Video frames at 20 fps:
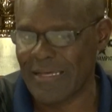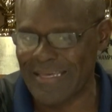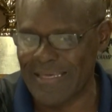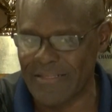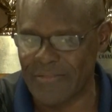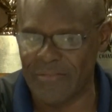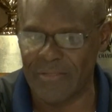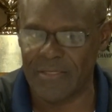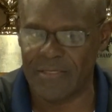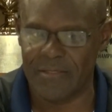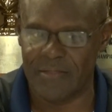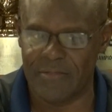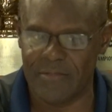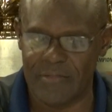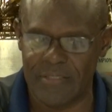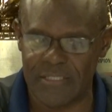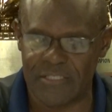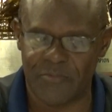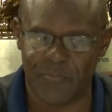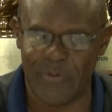and then
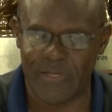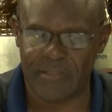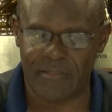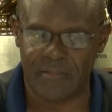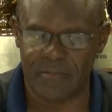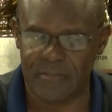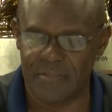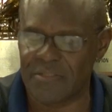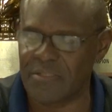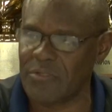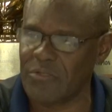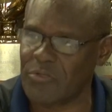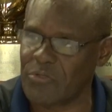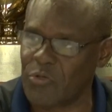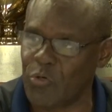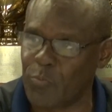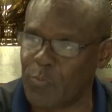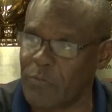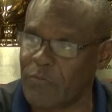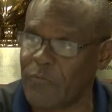expected to still
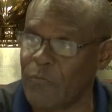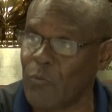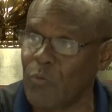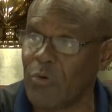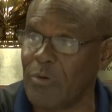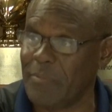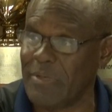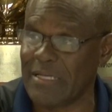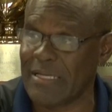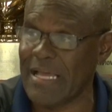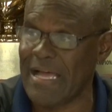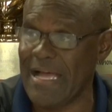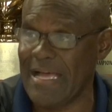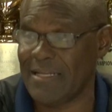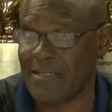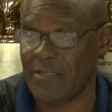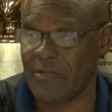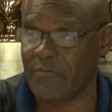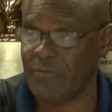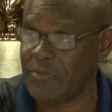go perform at a
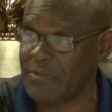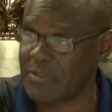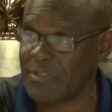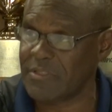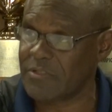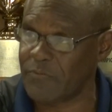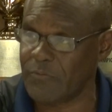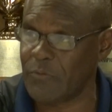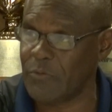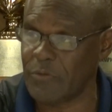high level against